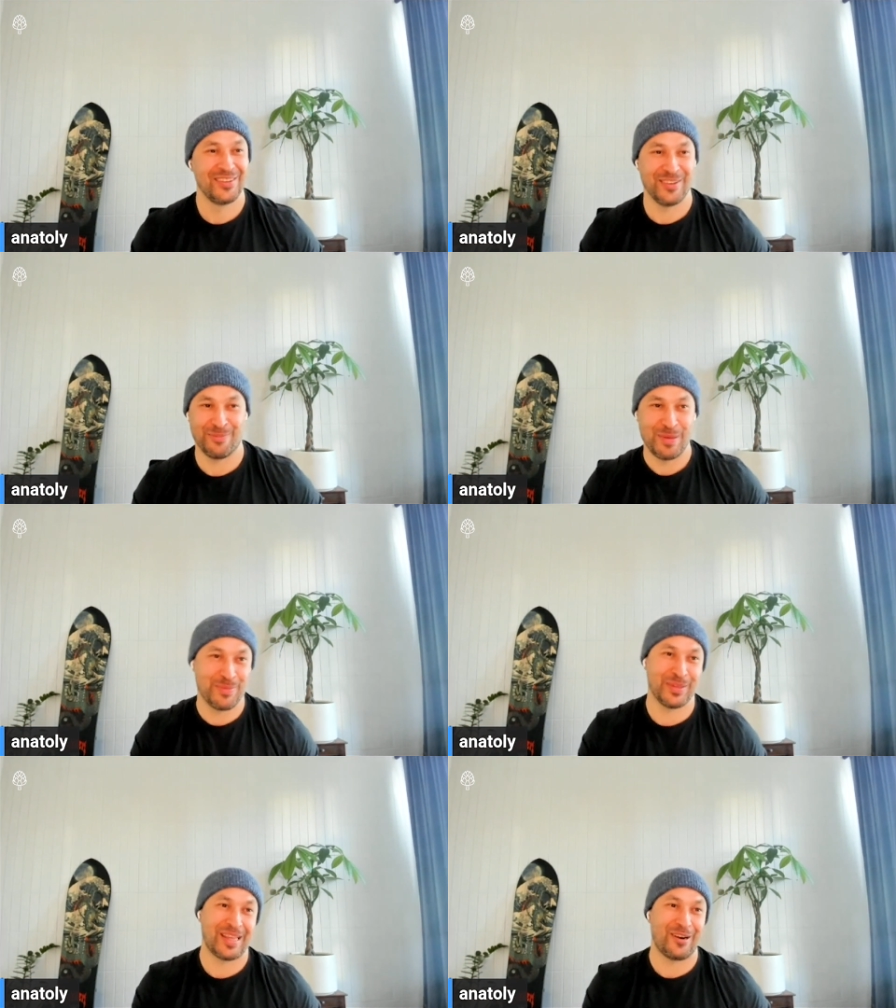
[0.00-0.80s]
You have
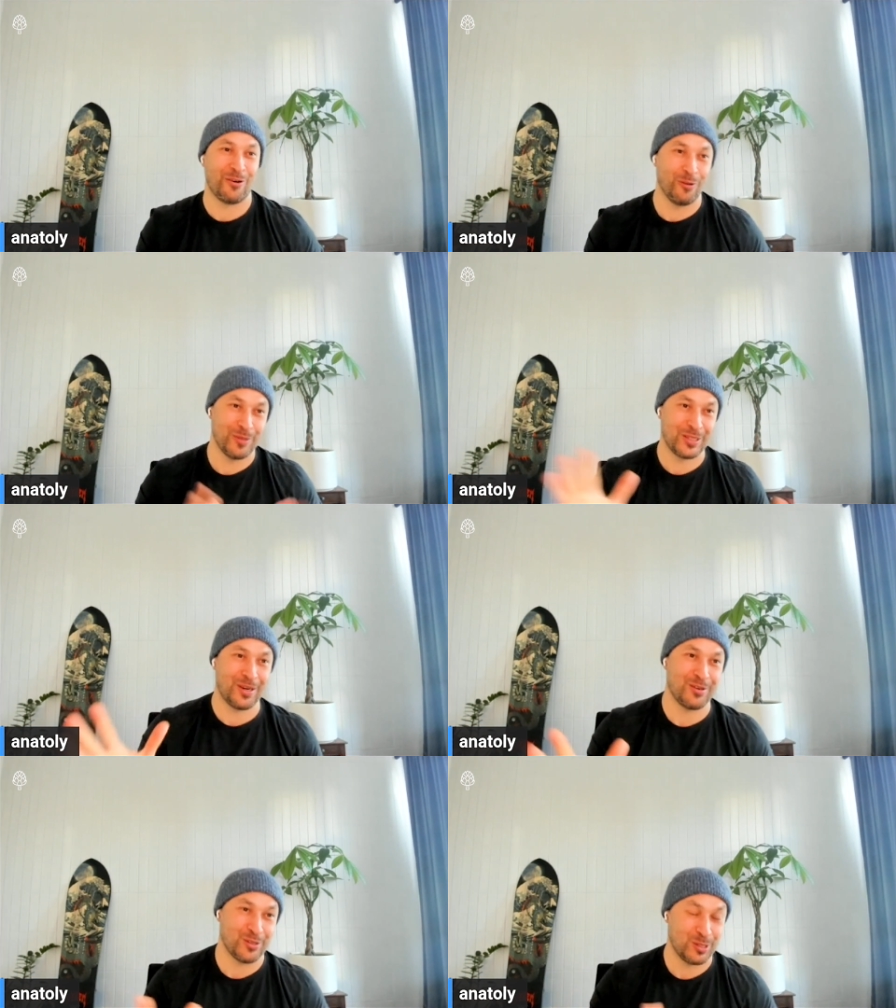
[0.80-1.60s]
people that are always
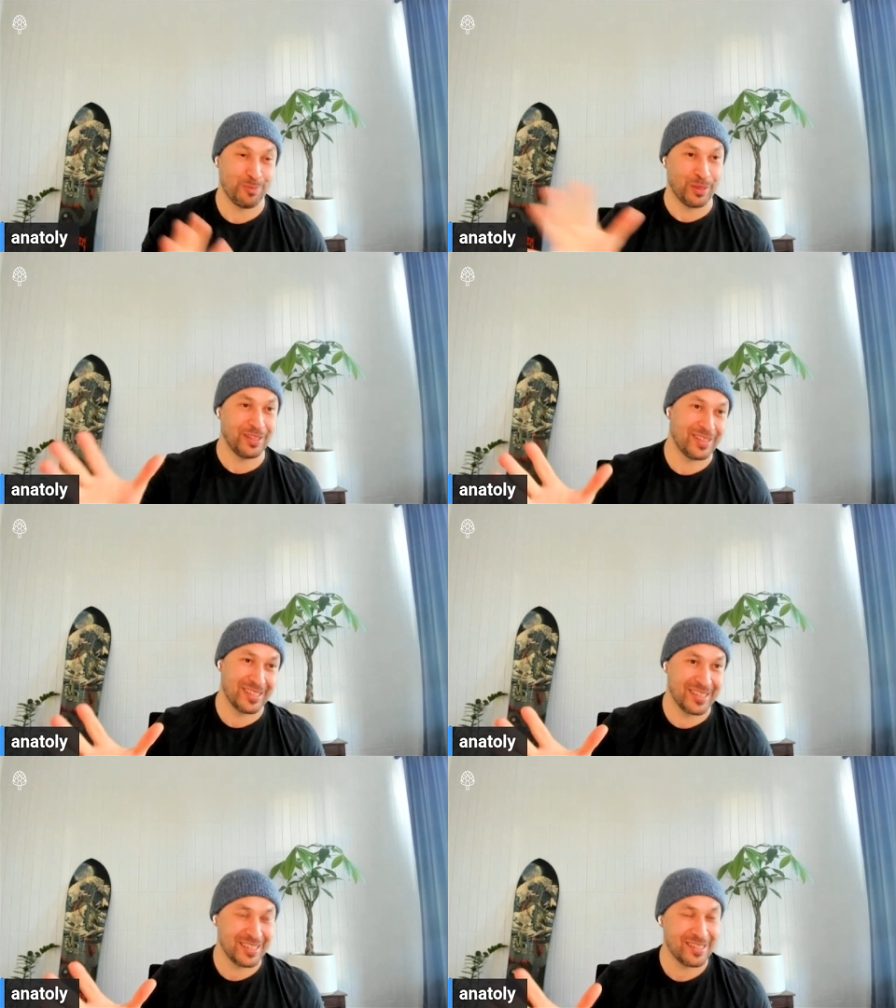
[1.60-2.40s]
trying to split the
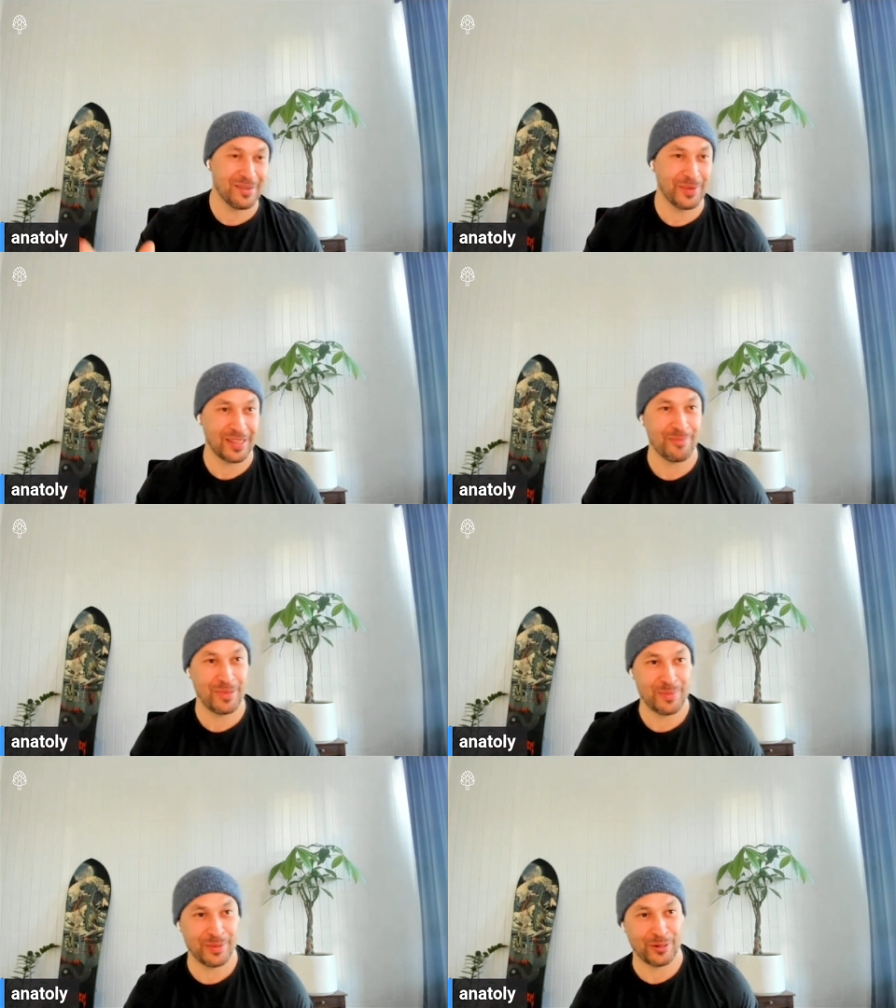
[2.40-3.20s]
system, and then
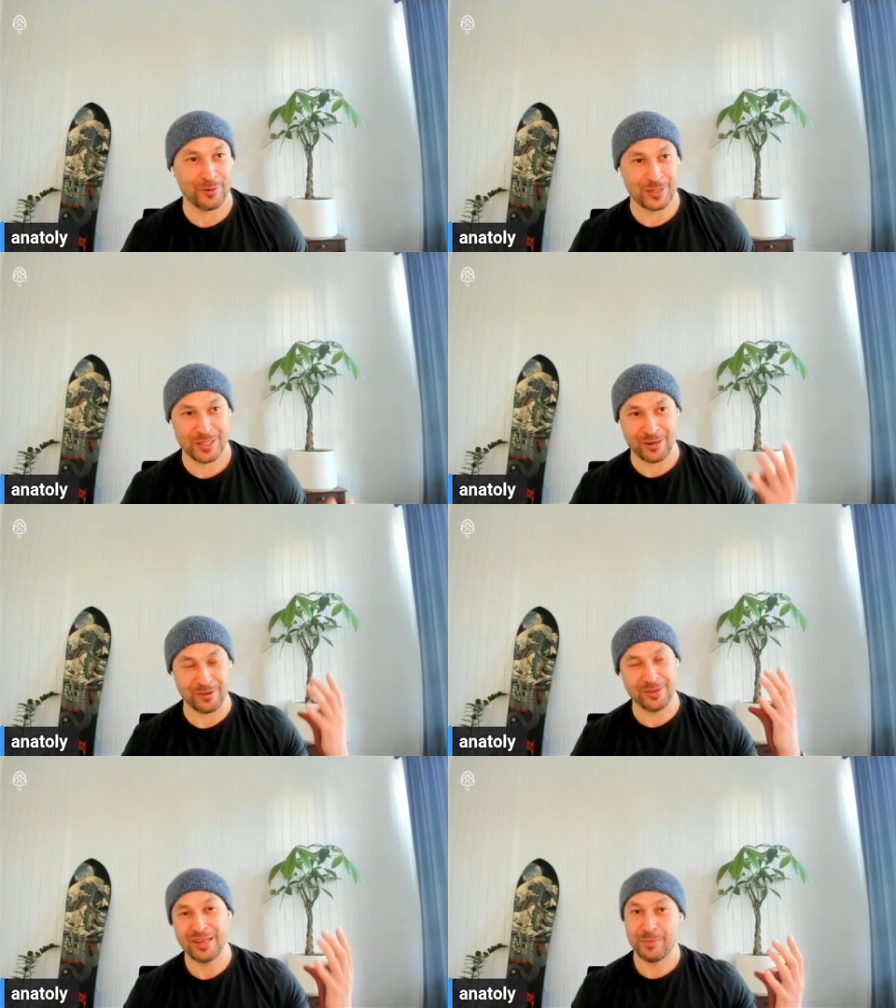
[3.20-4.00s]
people that are always trying
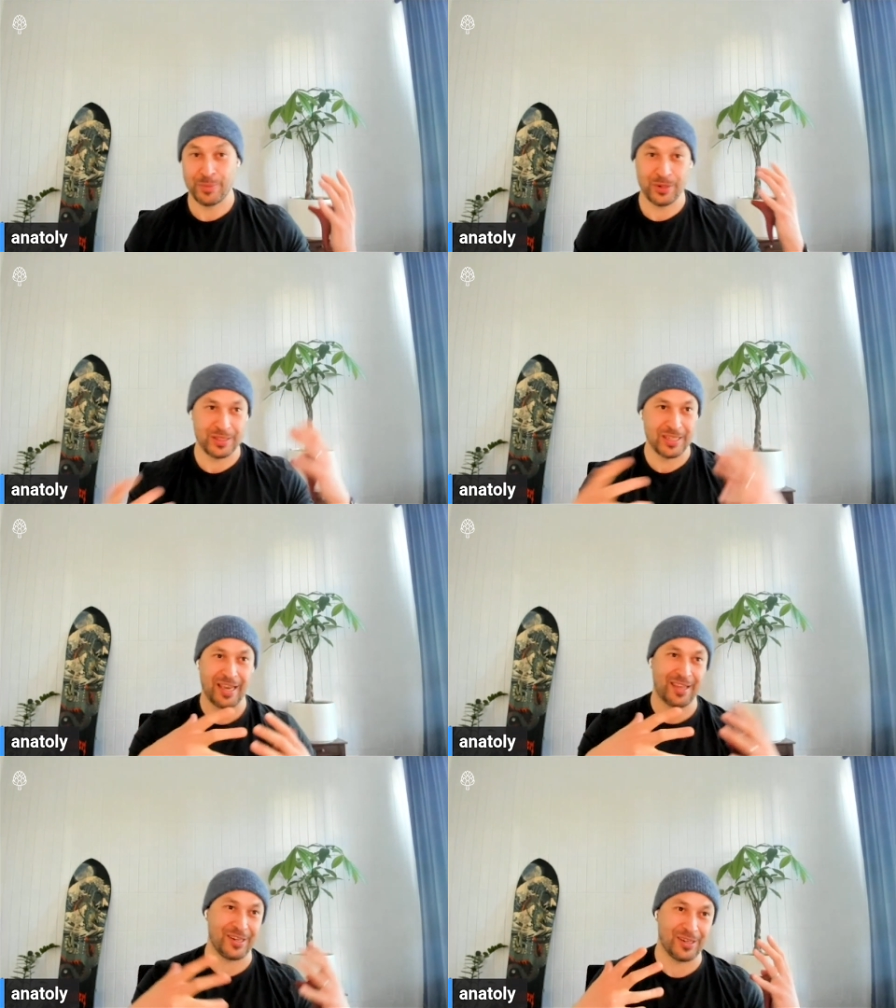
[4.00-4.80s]
to put it
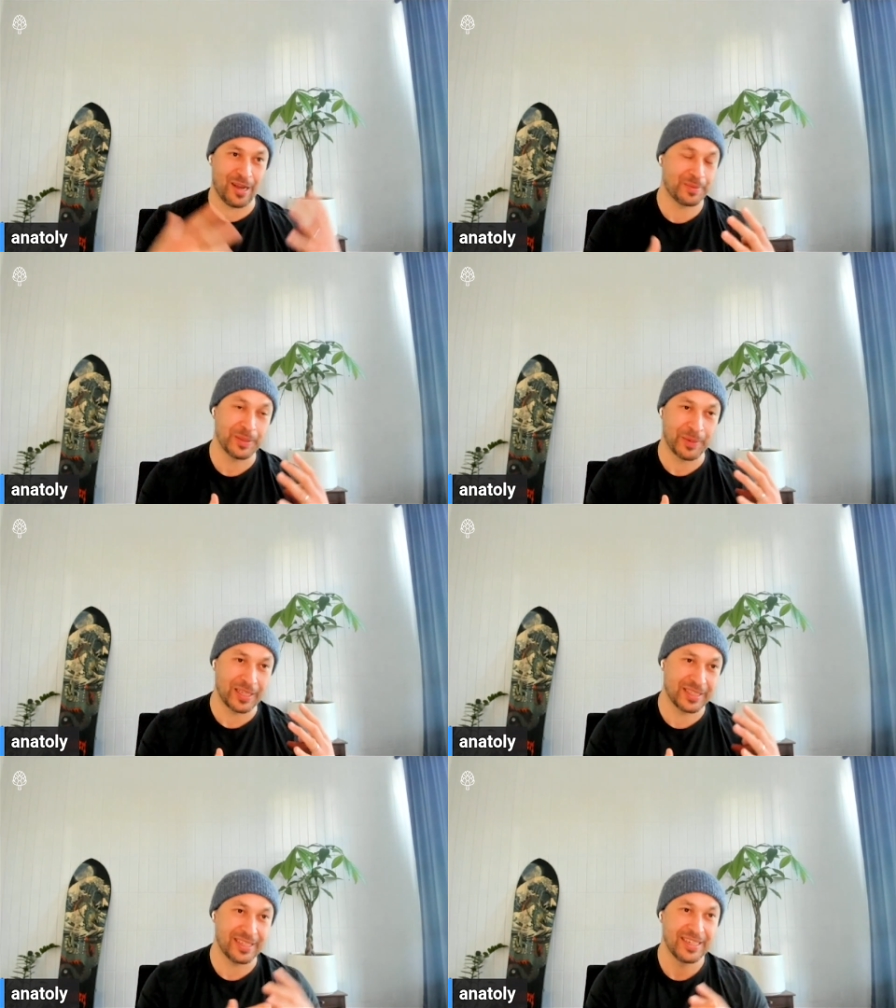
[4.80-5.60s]
together and
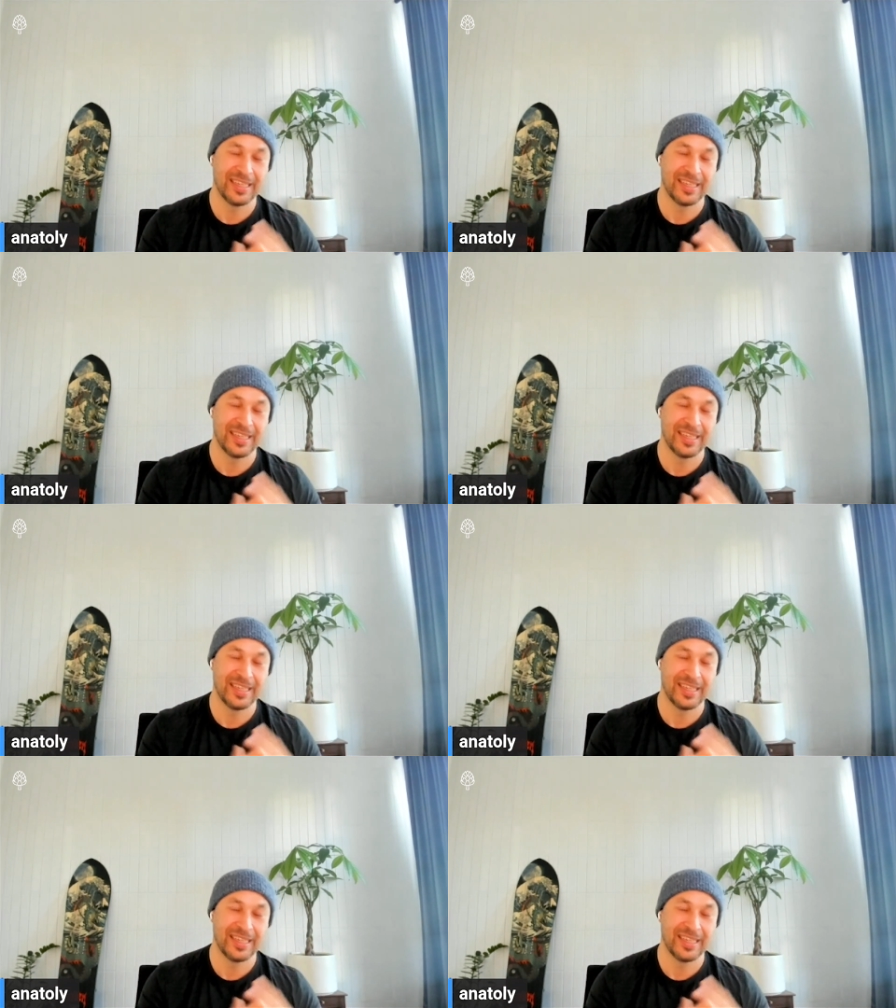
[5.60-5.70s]
optimize it.